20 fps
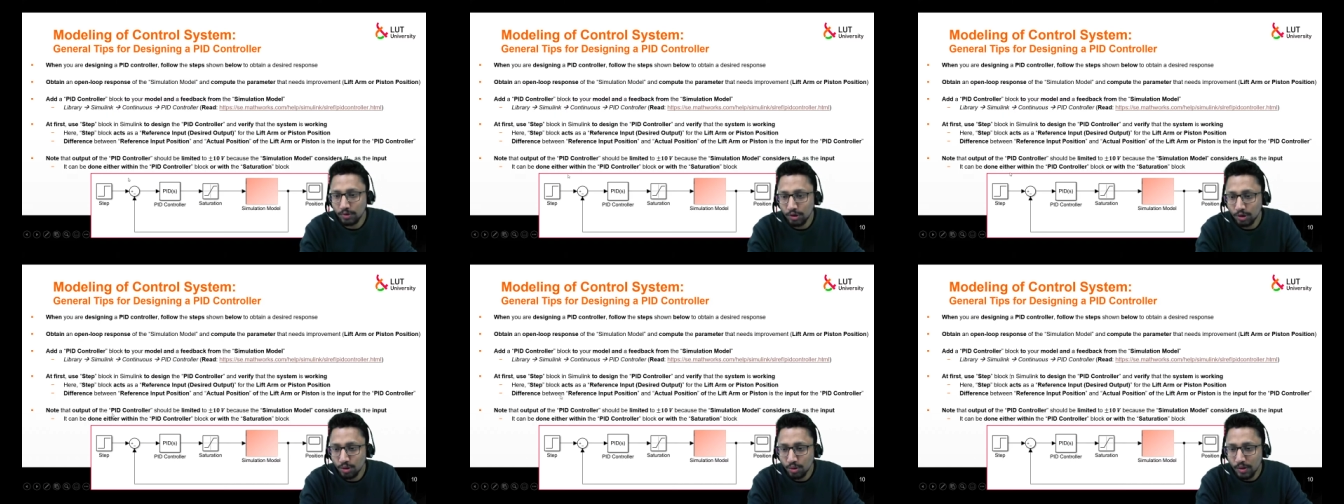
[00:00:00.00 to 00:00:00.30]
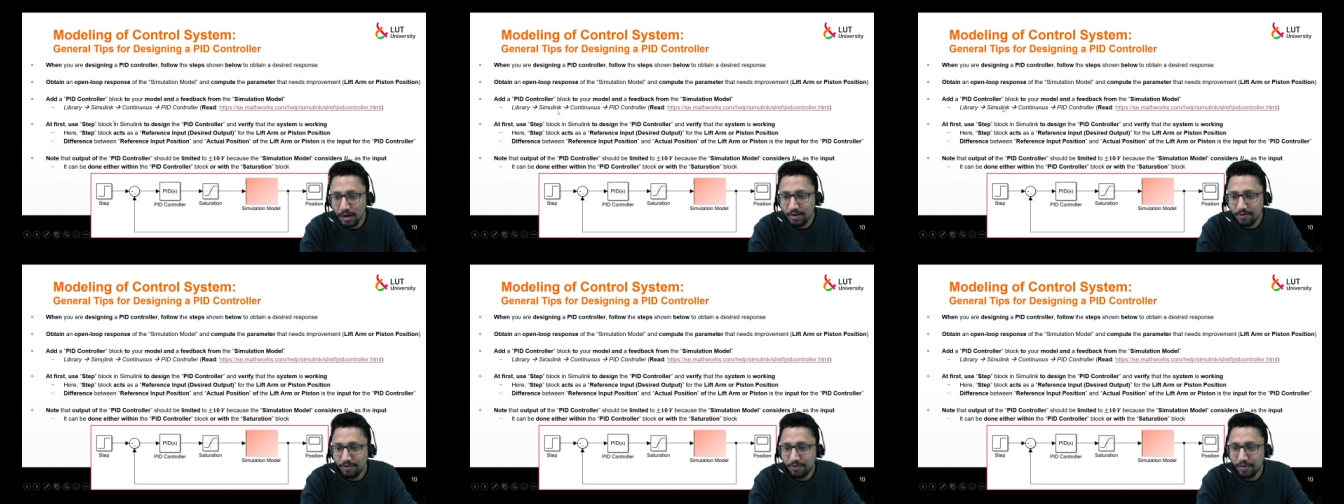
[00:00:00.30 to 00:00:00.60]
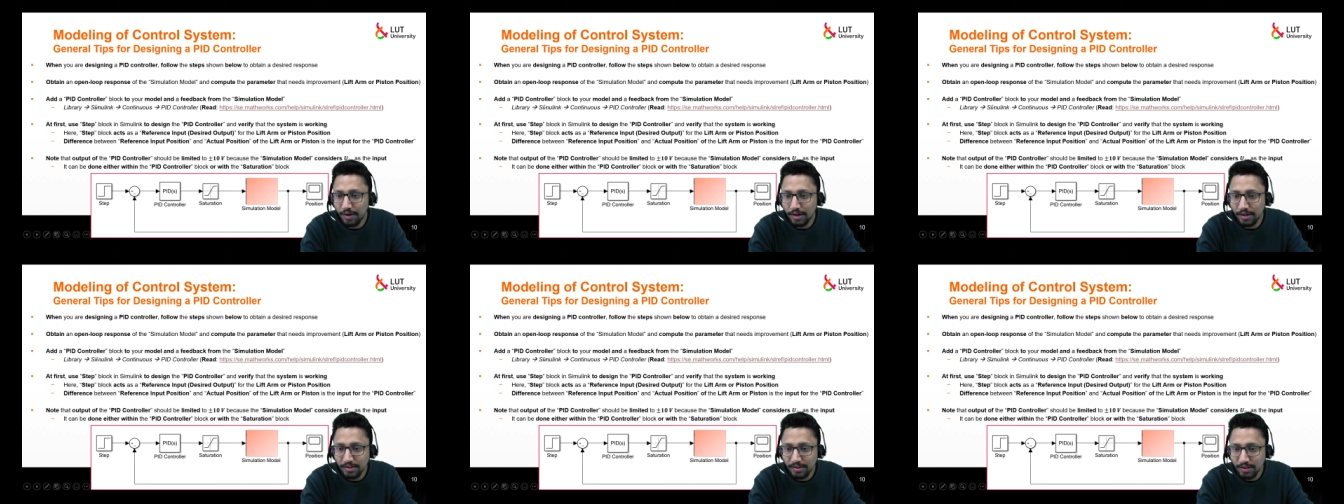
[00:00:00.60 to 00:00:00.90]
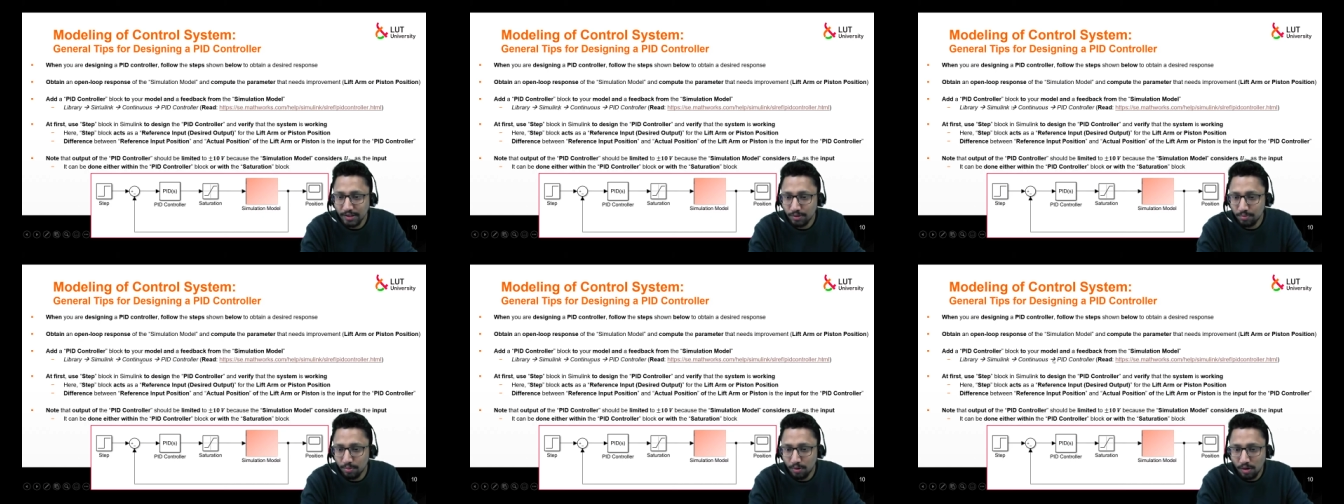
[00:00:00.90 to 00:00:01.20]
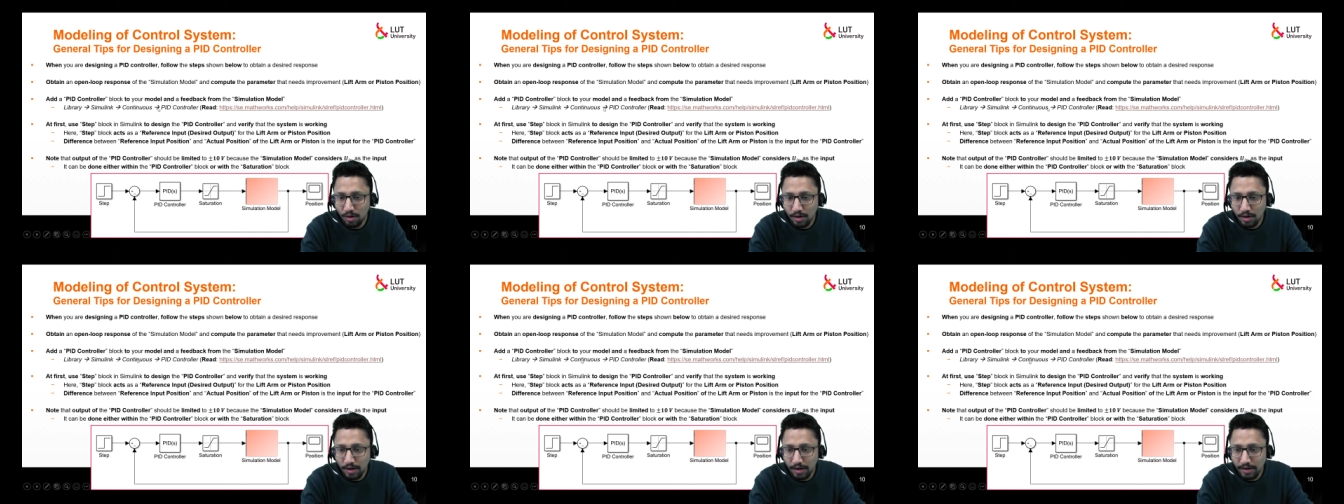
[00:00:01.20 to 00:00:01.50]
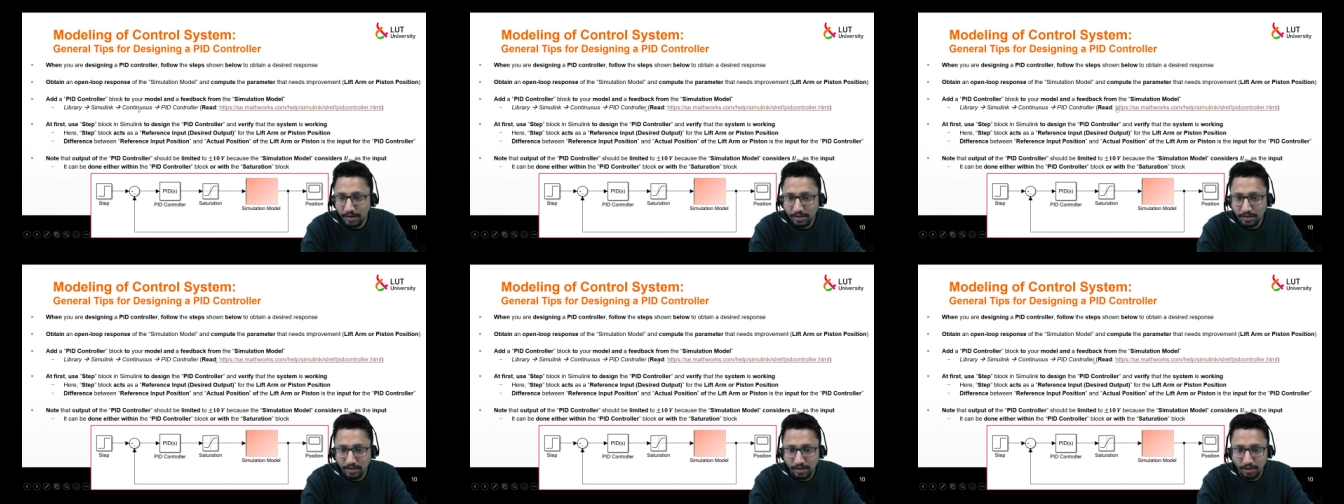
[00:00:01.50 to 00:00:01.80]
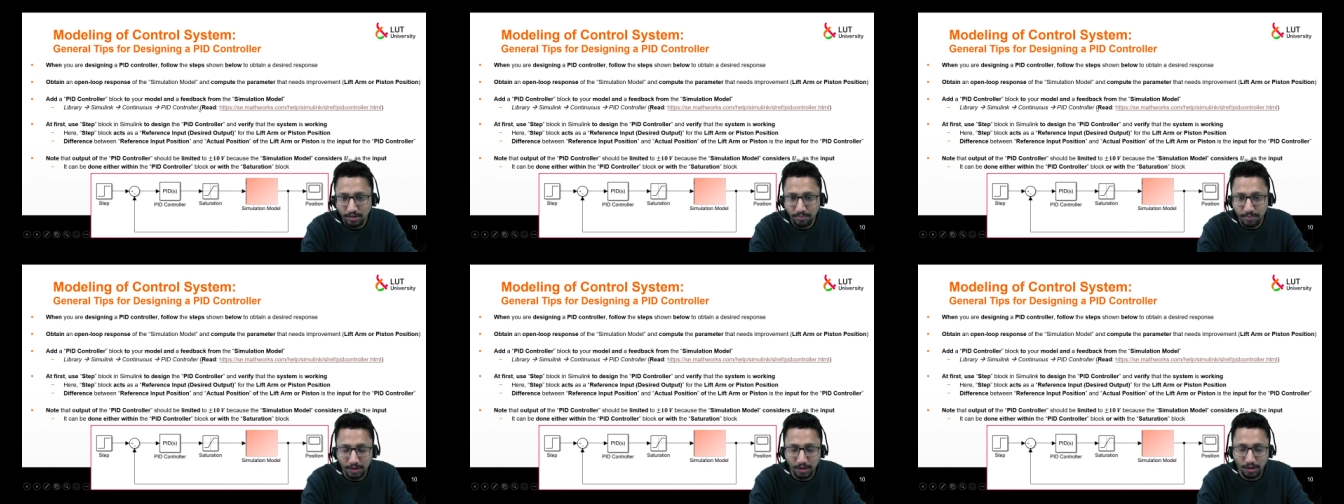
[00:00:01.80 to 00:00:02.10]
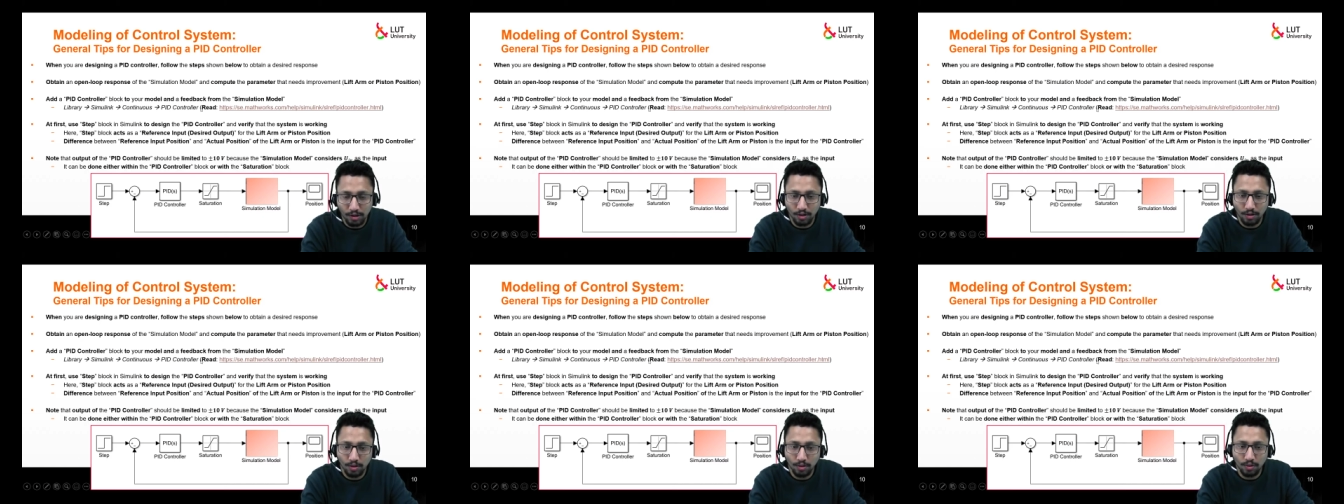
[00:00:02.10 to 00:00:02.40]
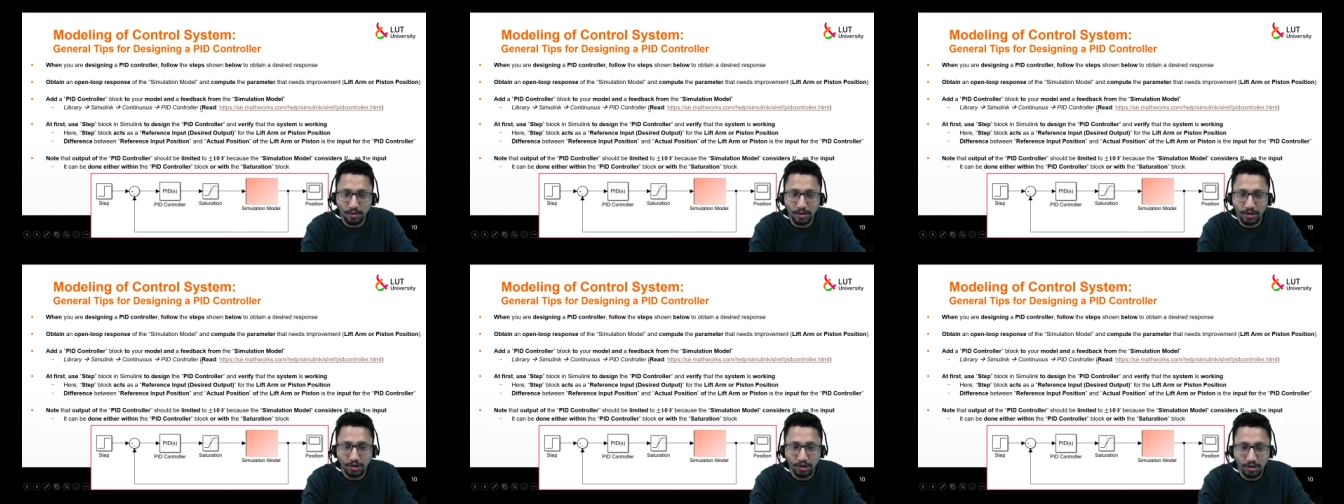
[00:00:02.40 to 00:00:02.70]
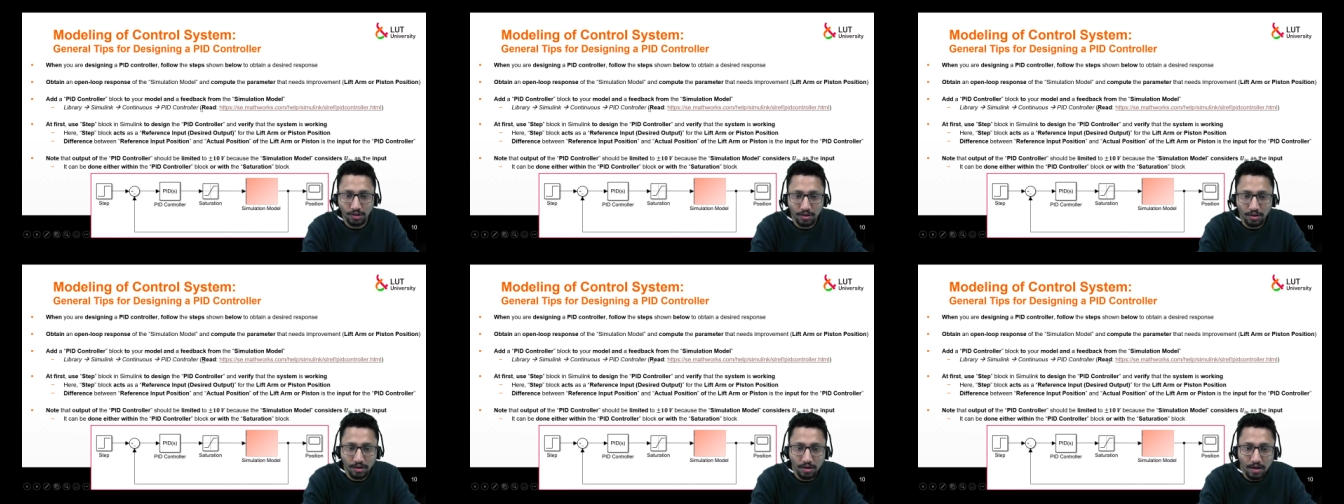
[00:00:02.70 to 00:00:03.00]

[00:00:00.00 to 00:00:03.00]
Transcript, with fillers: you can find this block at this particular location.